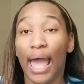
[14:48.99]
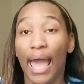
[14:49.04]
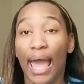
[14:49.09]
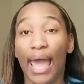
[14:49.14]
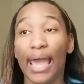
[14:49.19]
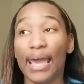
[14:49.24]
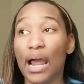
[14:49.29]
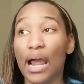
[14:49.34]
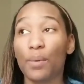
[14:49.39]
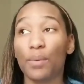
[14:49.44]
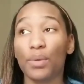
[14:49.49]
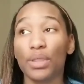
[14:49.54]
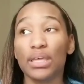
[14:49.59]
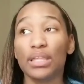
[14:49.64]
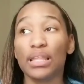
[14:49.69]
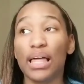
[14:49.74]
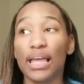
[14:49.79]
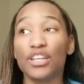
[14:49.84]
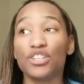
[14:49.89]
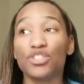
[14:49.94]
And I
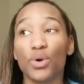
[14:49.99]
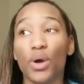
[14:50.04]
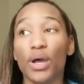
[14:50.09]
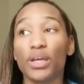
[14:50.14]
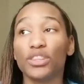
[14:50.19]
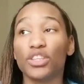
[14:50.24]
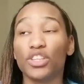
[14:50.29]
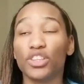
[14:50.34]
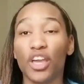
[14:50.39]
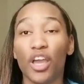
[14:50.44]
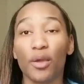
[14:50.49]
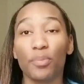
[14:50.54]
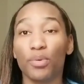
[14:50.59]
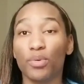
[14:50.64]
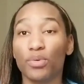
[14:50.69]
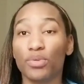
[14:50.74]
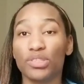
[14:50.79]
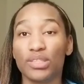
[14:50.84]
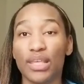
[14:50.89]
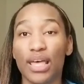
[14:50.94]
really enjoyed the
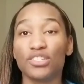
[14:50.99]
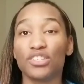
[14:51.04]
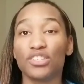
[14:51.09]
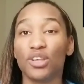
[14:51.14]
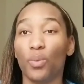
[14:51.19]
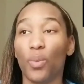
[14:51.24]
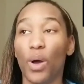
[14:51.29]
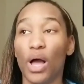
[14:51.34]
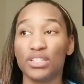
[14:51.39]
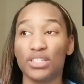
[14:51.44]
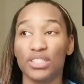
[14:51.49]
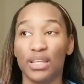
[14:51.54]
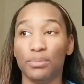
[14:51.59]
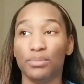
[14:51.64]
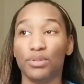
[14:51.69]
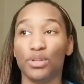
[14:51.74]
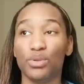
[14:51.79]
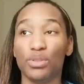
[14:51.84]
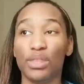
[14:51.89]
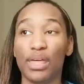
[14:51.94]
therapy session, watching
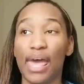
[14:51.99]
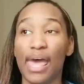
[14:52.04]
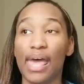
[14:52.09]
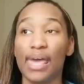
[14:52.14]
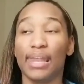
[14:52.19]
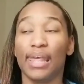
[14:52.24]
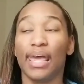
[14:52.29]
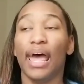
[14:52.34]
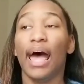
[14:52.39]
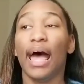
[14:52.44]
them do that.